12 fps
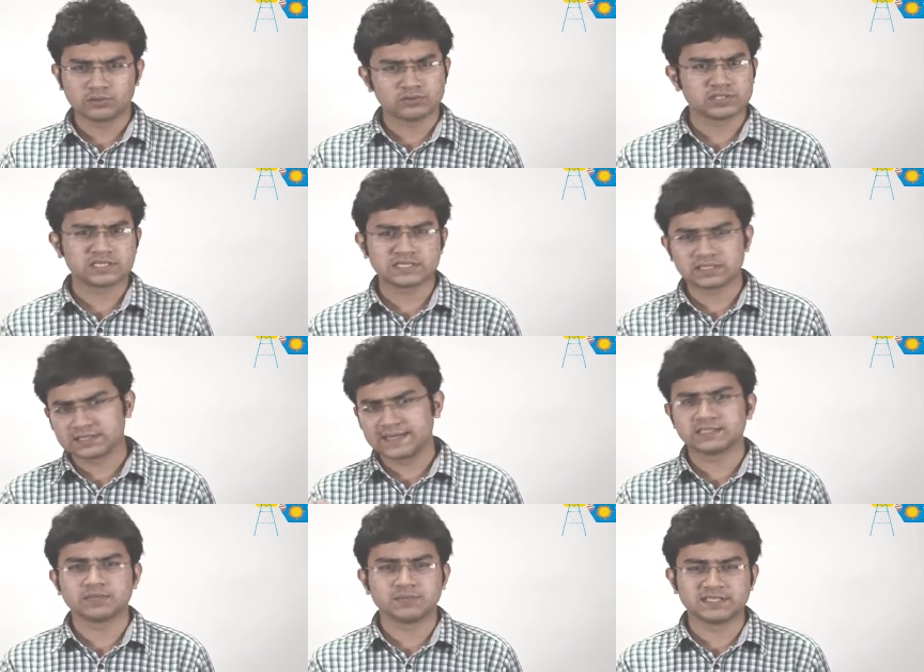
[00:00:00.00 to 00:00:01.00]
to just
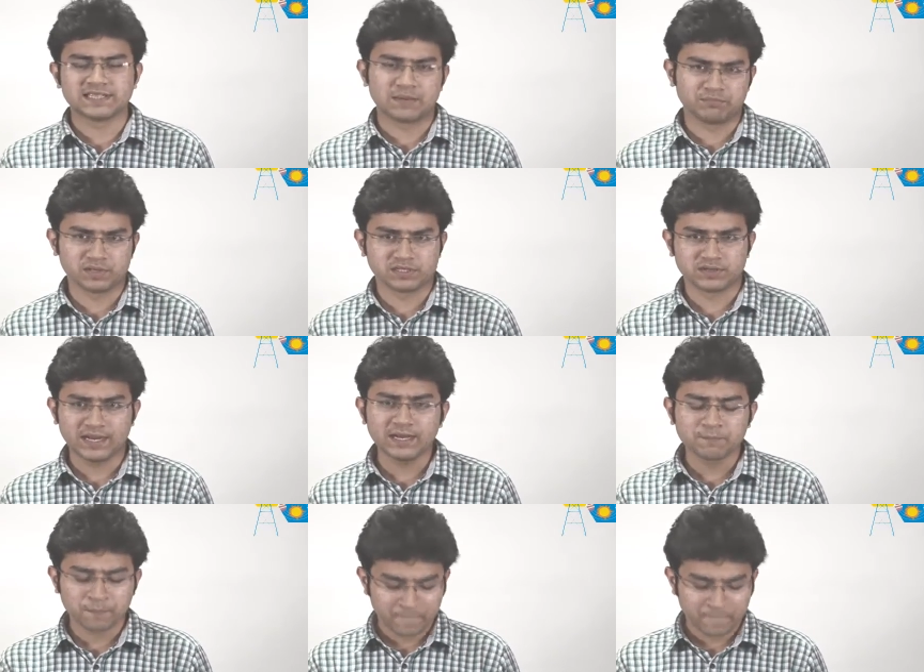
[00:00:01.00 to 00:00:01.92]
take some examples, right?